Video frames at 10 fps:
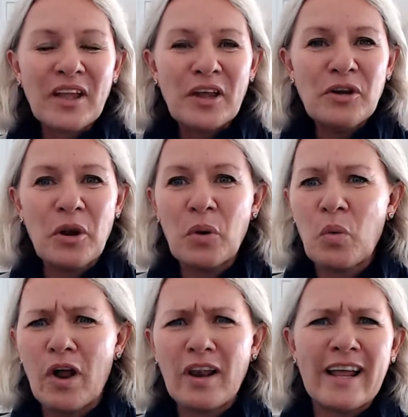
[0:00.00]
you know
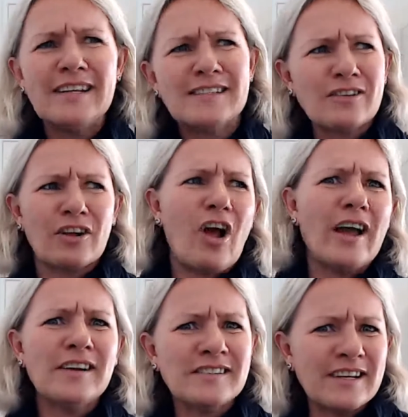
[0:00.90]
what, like, is
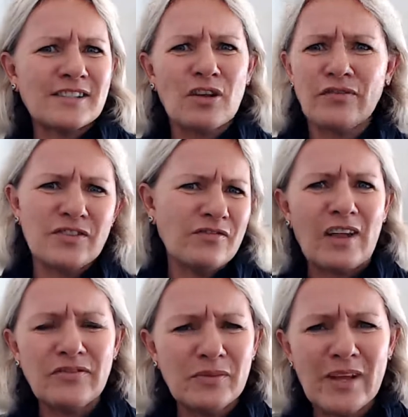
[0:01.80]
kindness like soft and
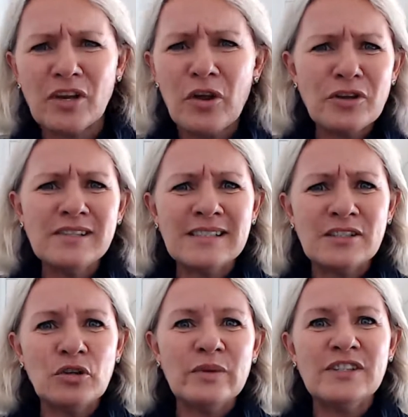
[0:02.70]
fluffy? I'm like, no, you can
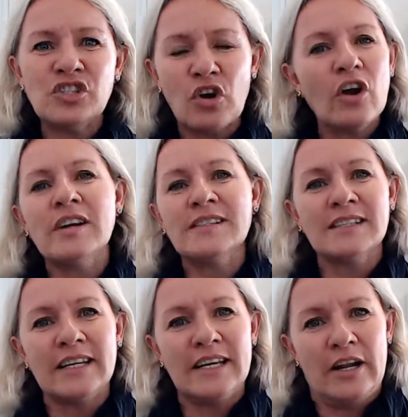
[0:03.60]
still be strong as a
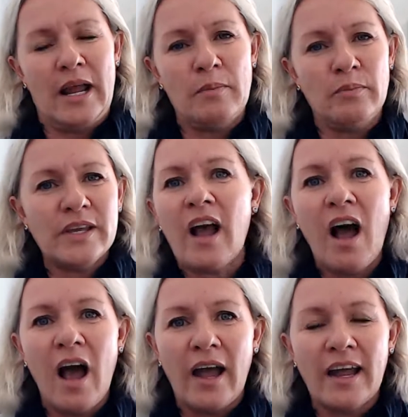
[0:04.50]
leader and be
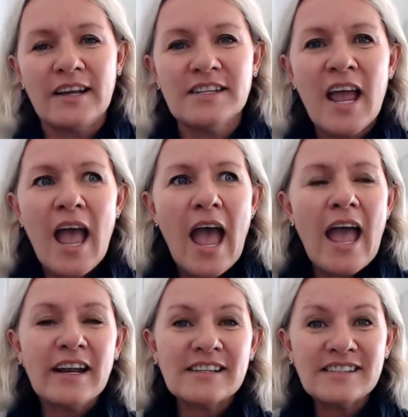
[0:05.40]
kind.
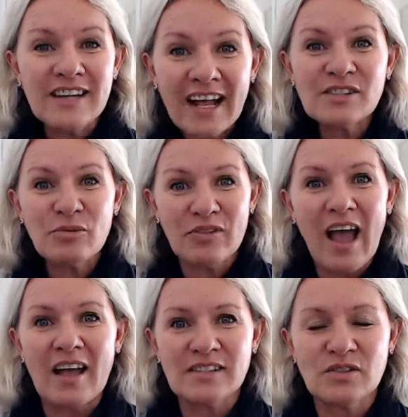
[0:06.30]
And it starts with
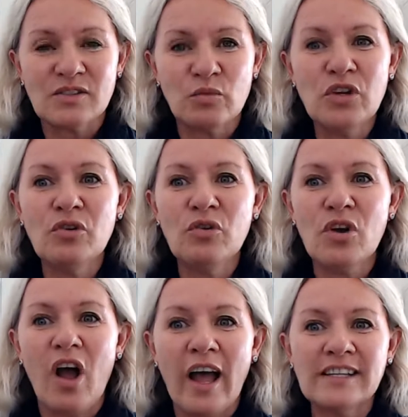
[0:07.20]
us. When you're
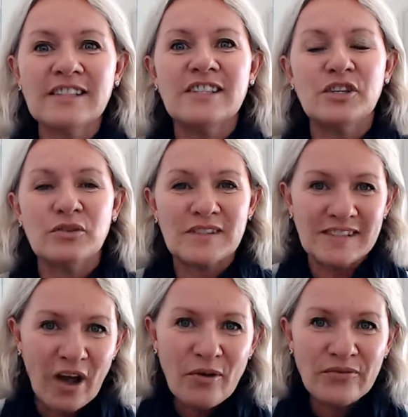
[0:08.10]
kinder to
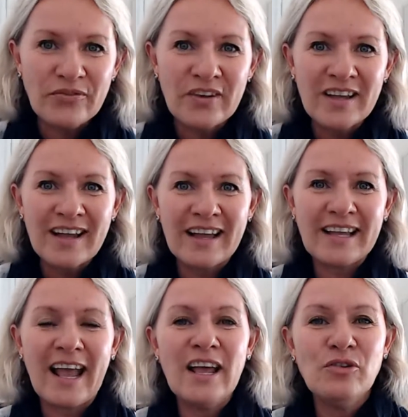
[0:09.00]
yourself,
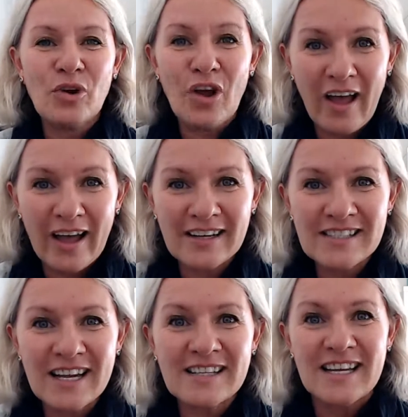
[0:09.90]
okay, you're
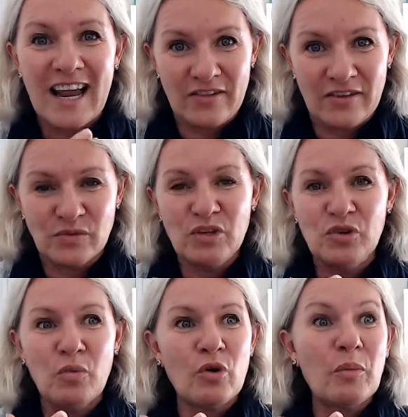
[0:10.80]
kinder to others. When
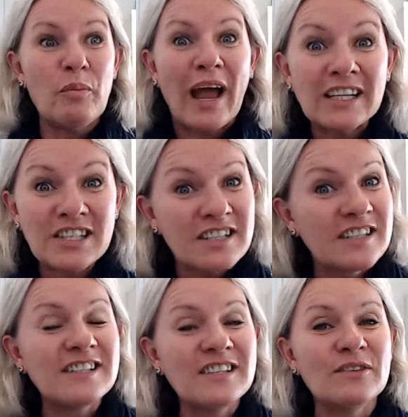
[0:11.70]
you're more
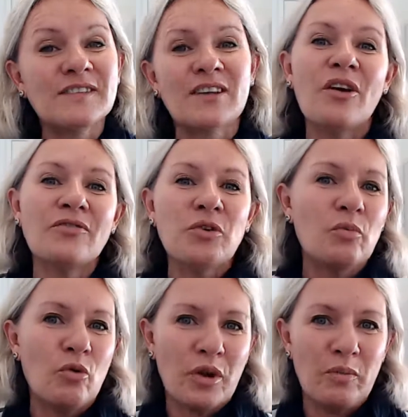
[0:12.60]
compassionate to yourself, you're
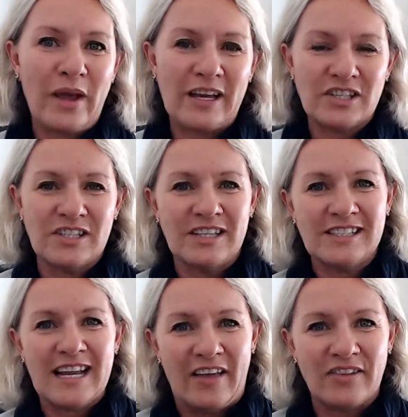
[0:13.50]
more compassionate
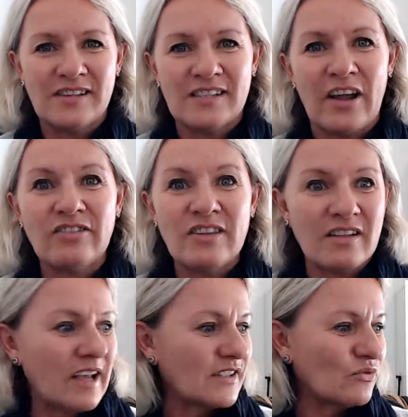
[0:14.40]
to others. And I
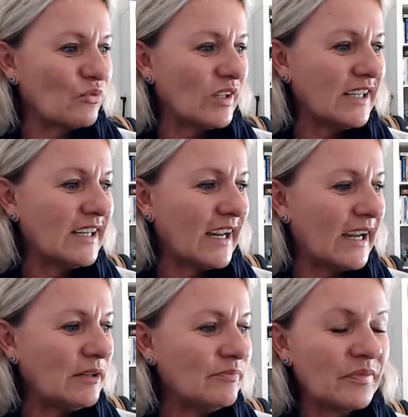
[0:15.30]
think that's really
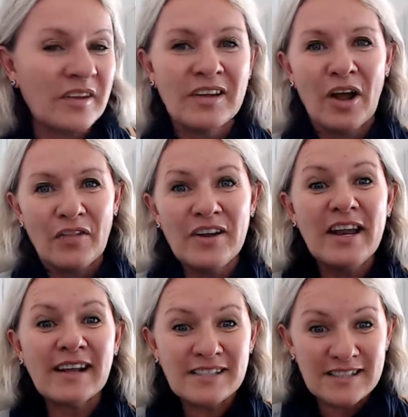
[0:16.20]
key. The
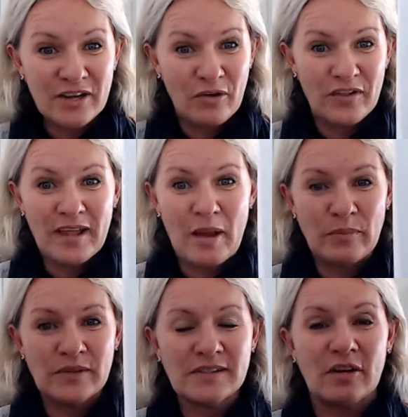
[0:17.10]
next thing on the
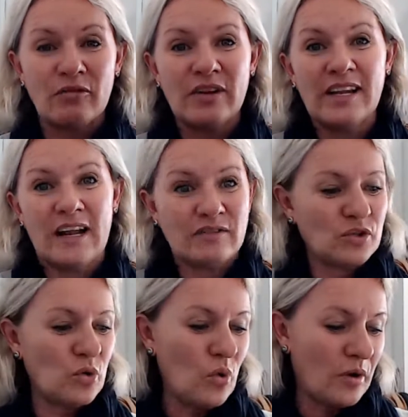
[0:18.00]
compass I really love to
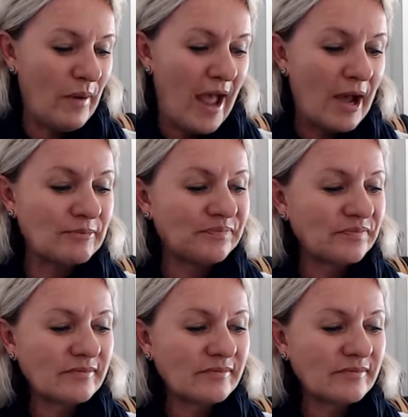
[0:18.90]
talk about